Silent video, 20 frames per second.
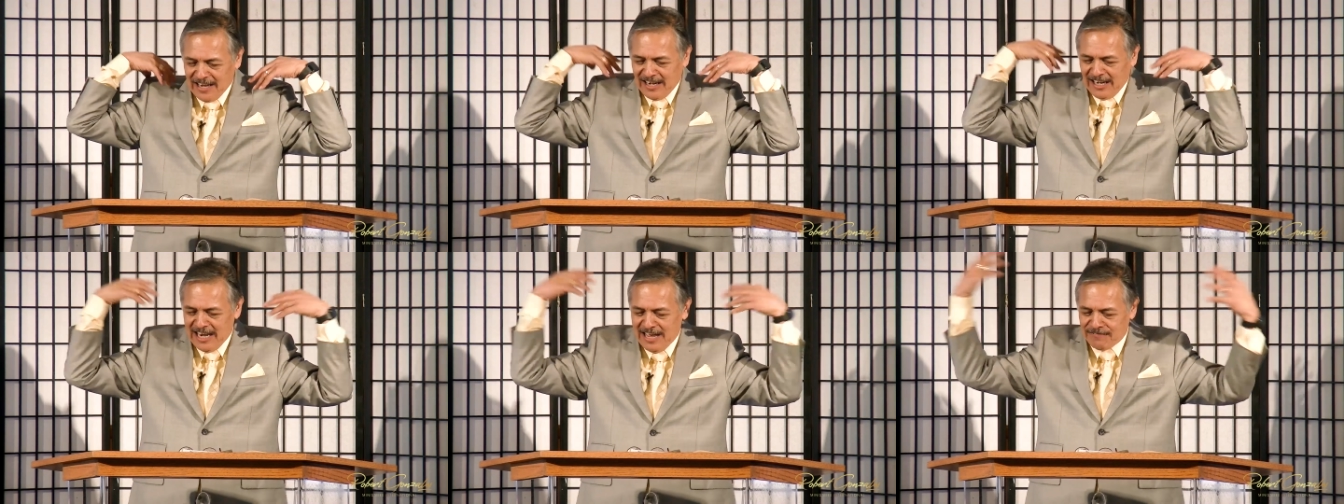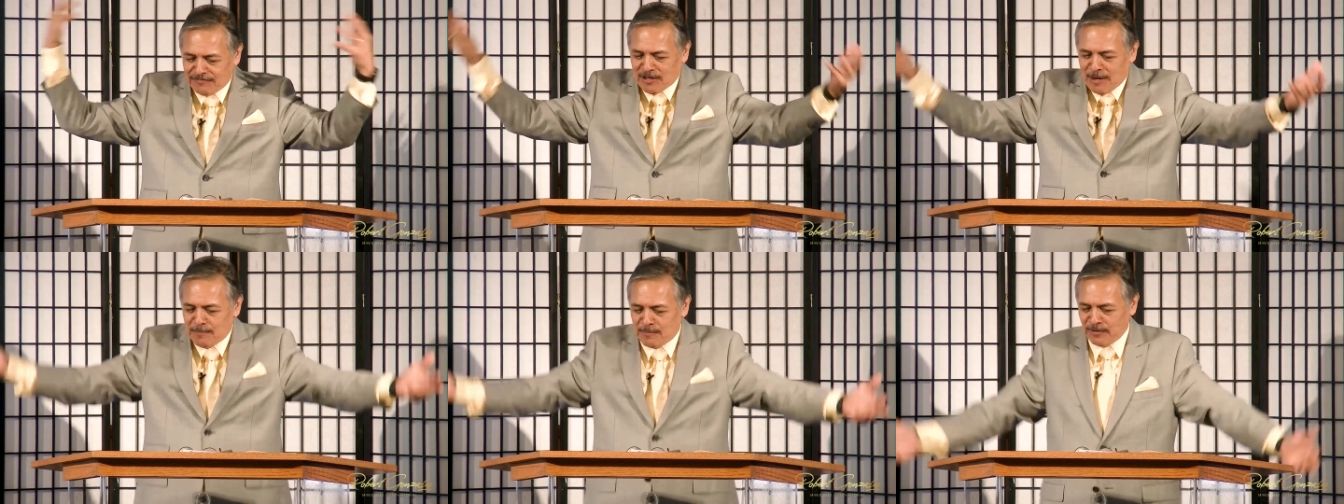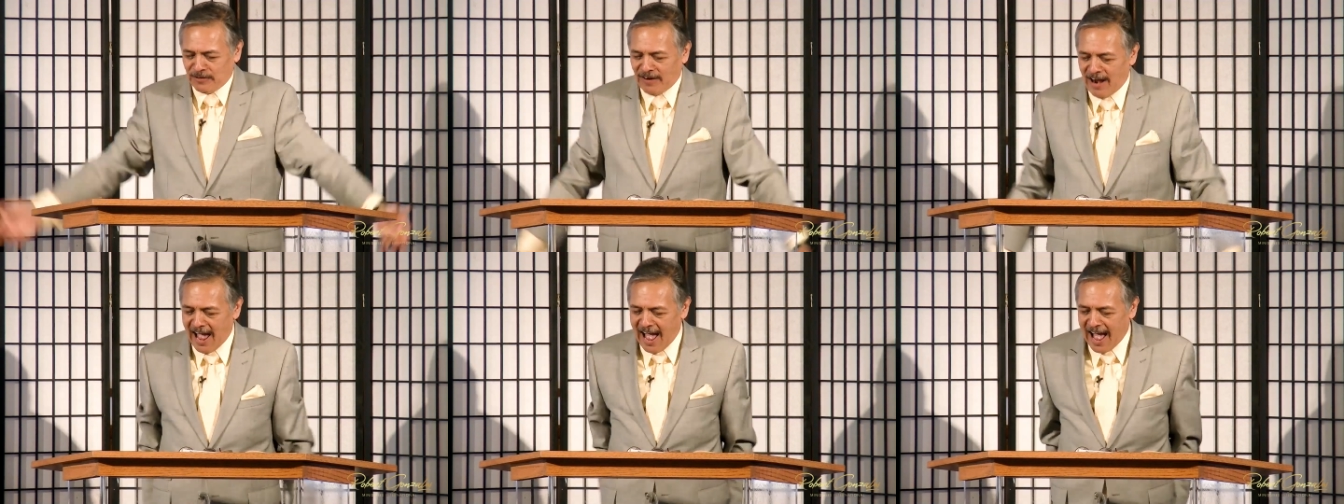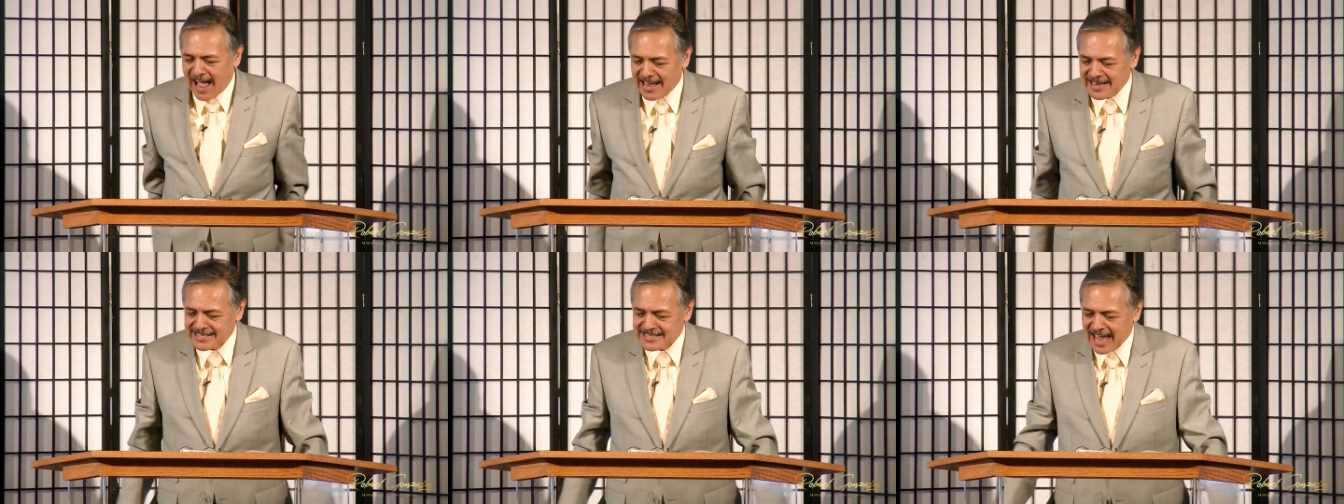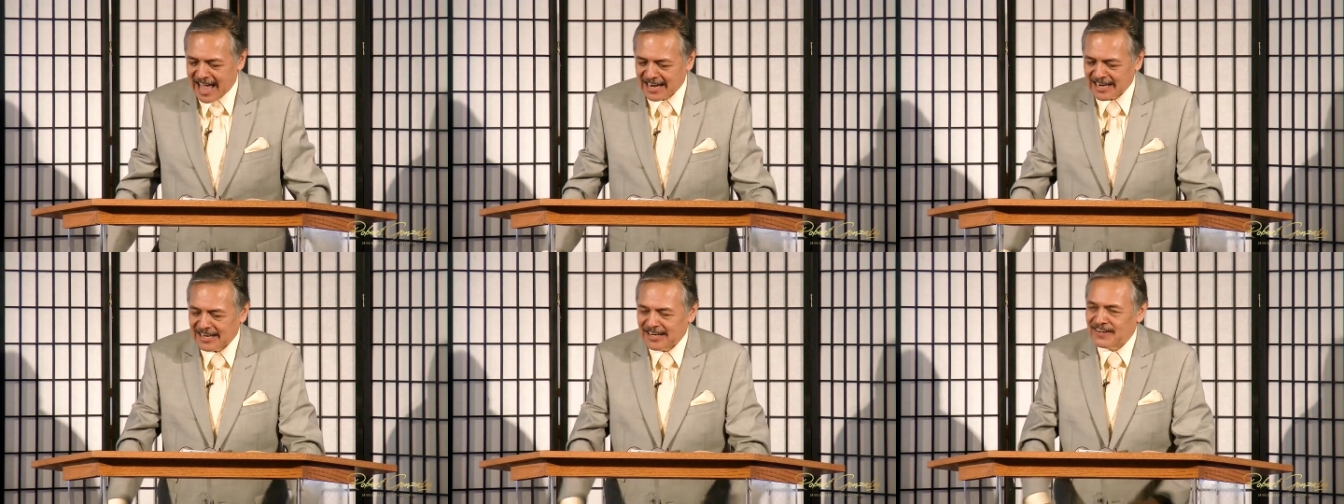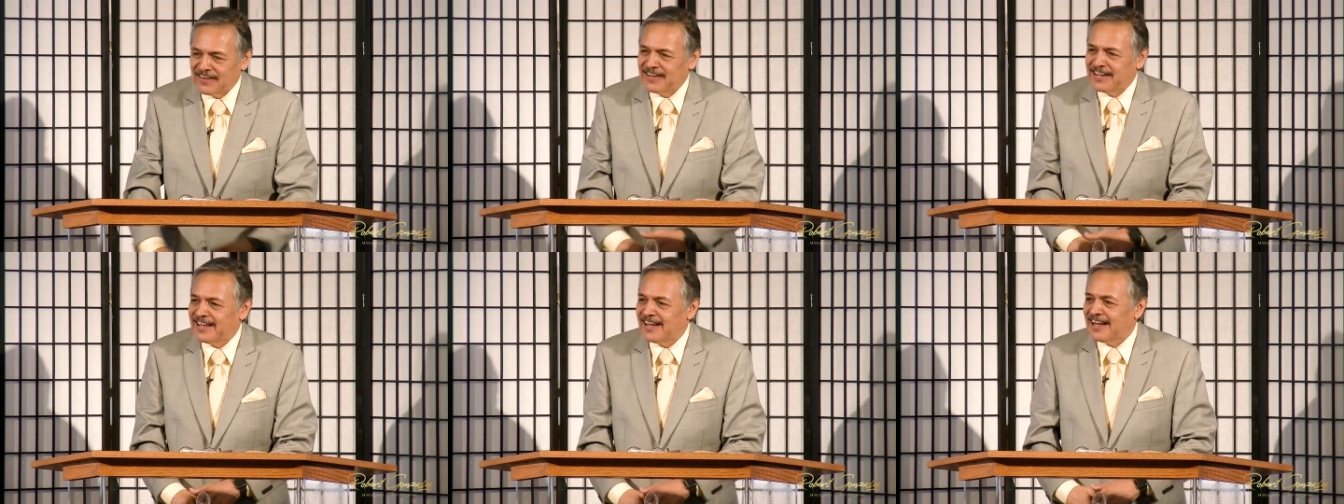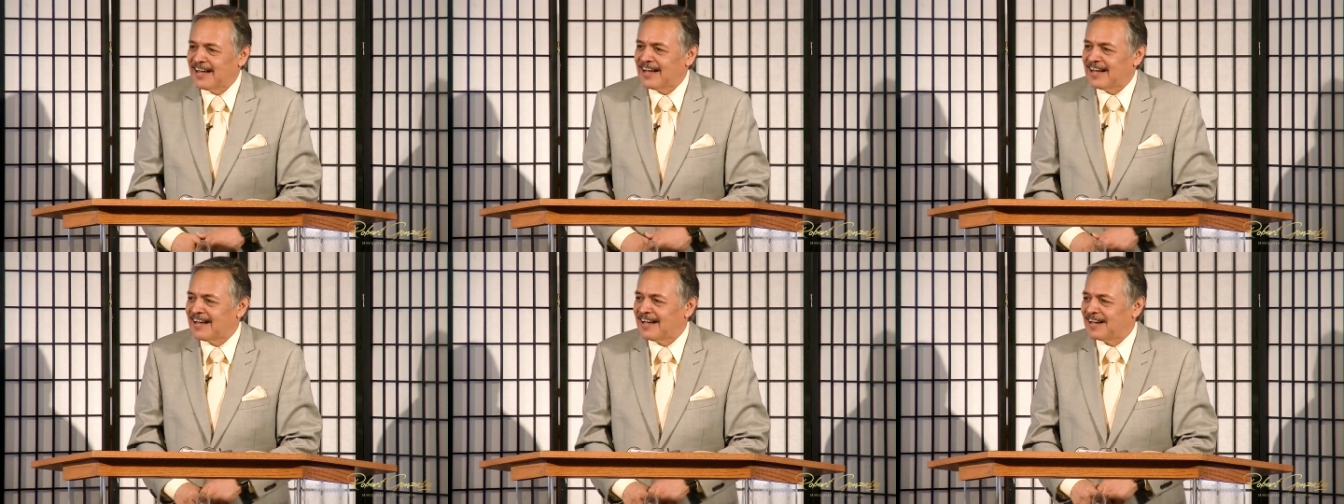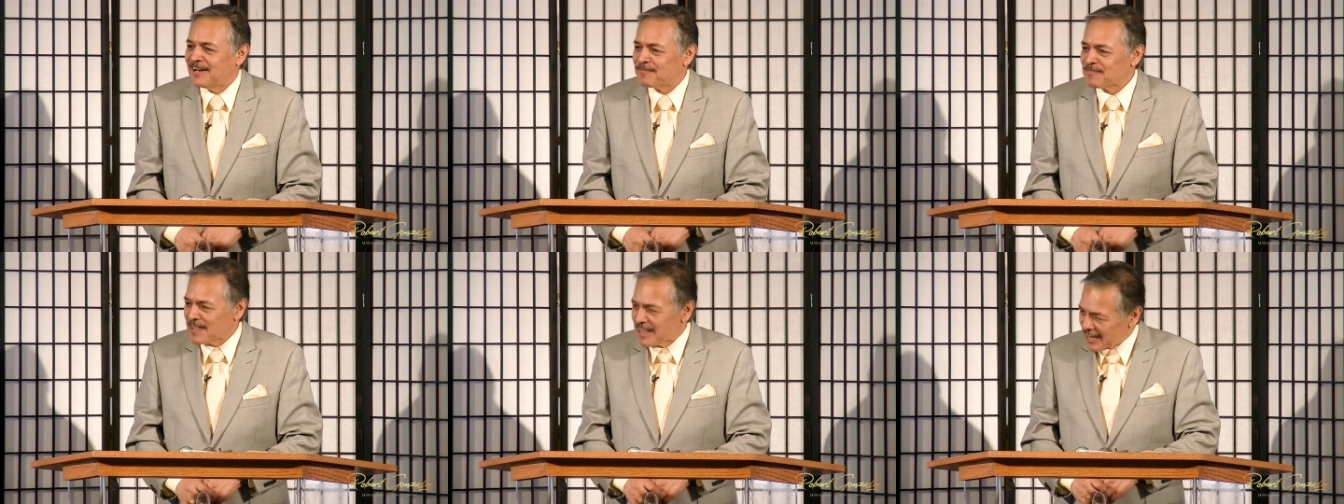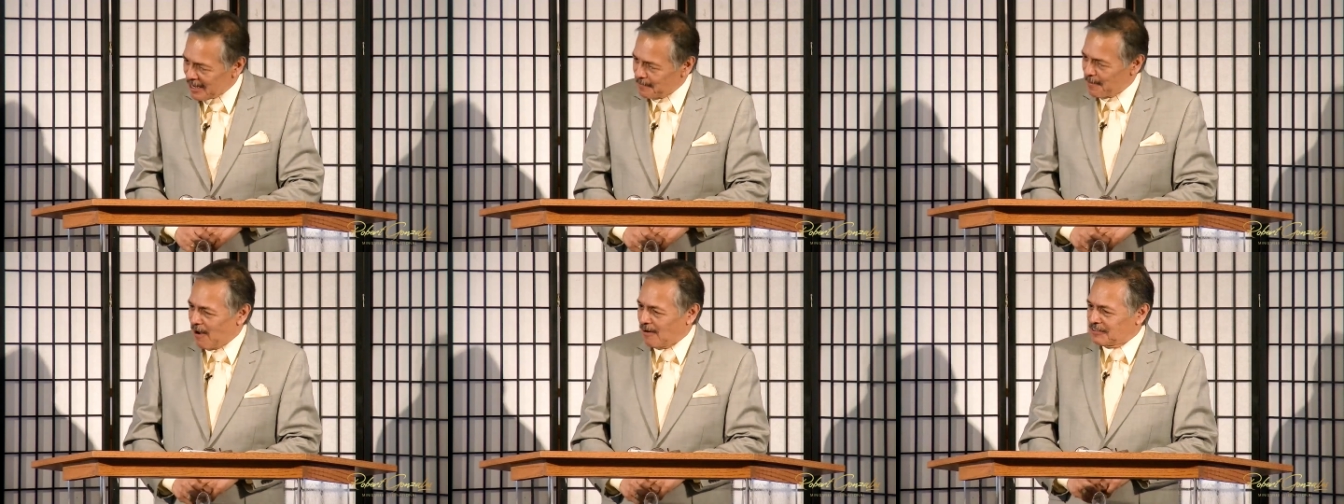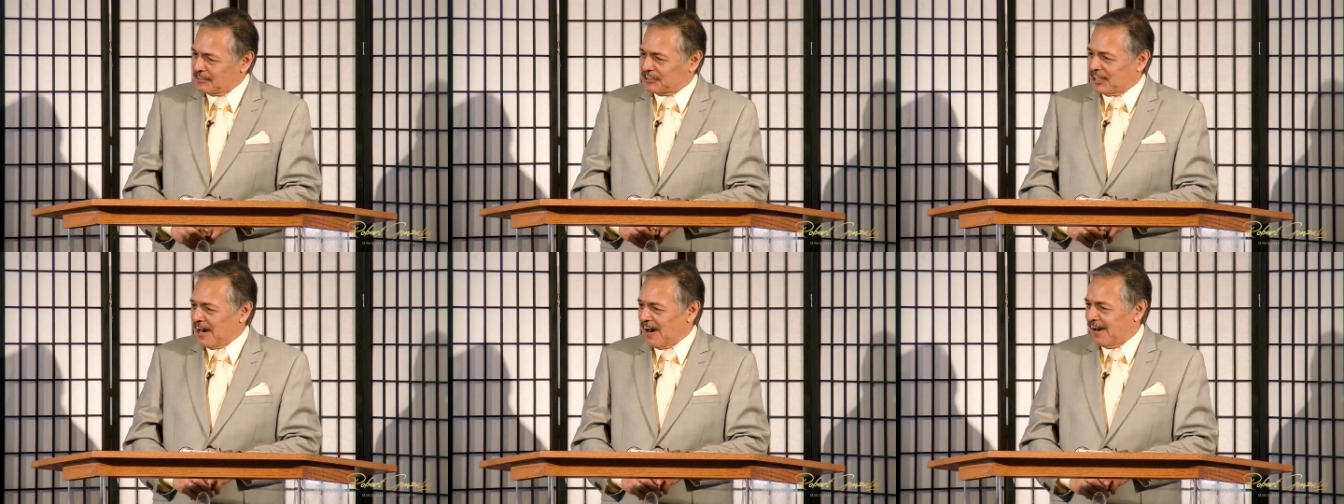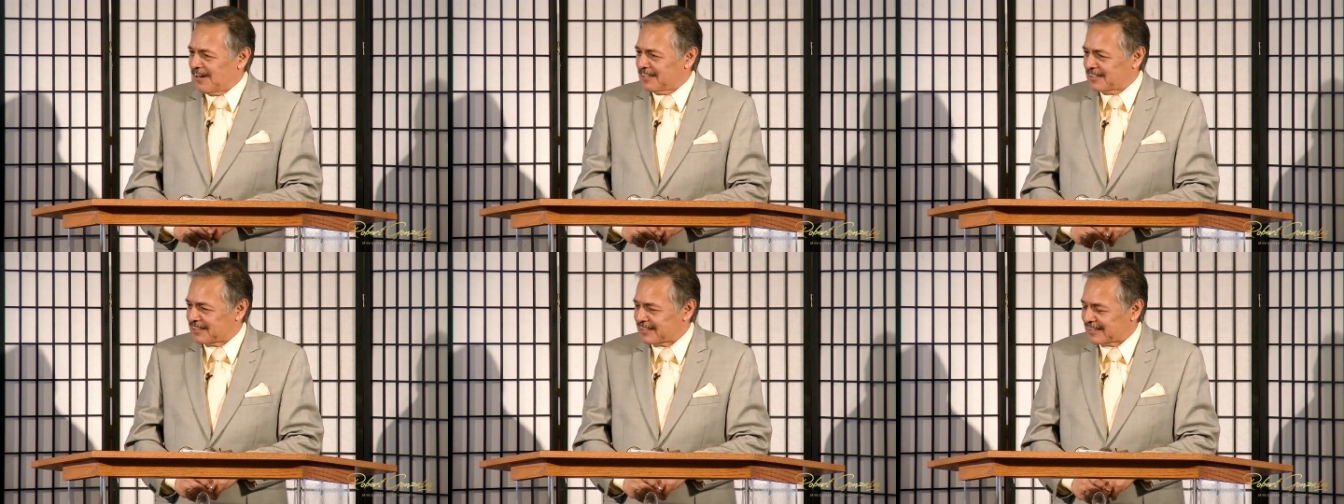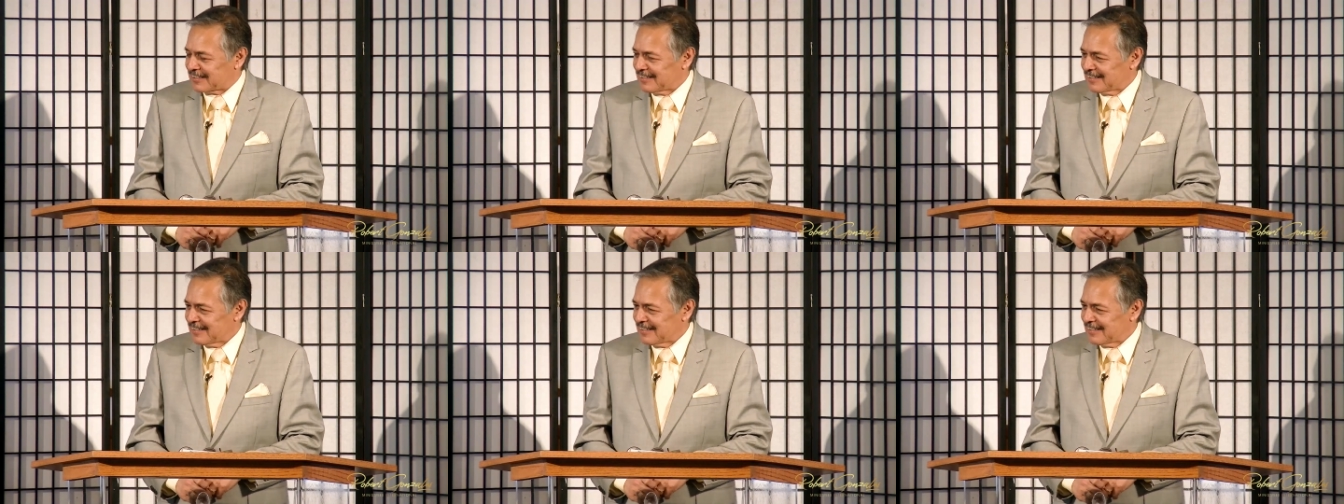Lift up your eyes. Hallelujah. Come on, church.